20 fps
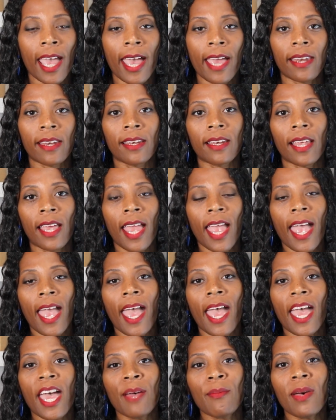and
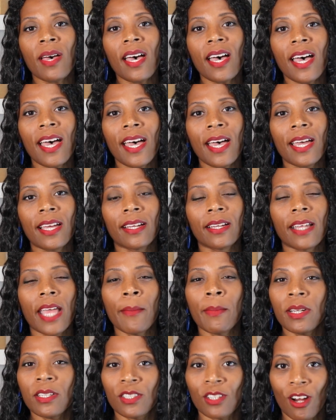Emma
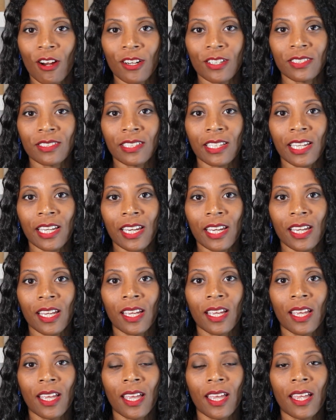Darcy,